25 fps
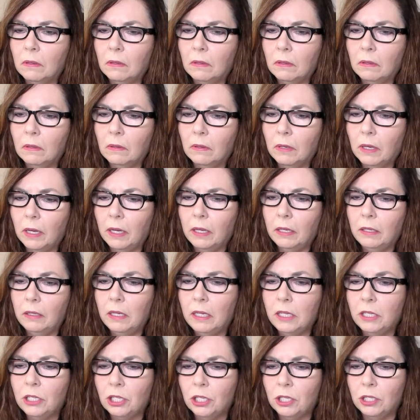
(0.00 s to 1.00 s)
Okay,
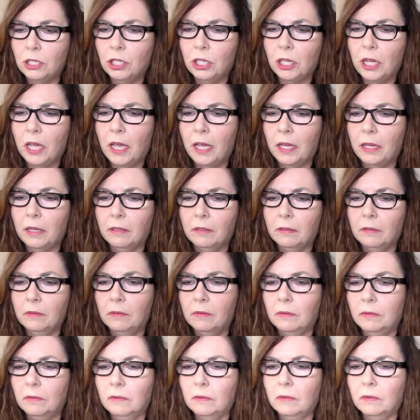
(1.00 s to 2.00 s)
Nisha J,
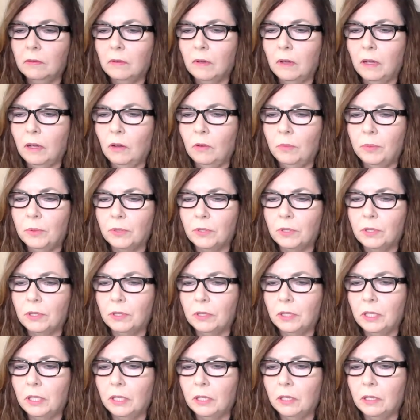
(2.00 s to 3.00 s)
I hope you're
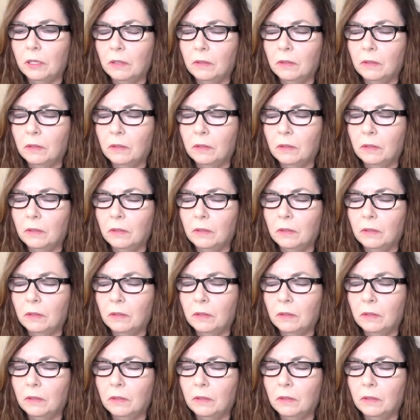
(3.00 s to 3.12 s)
still here.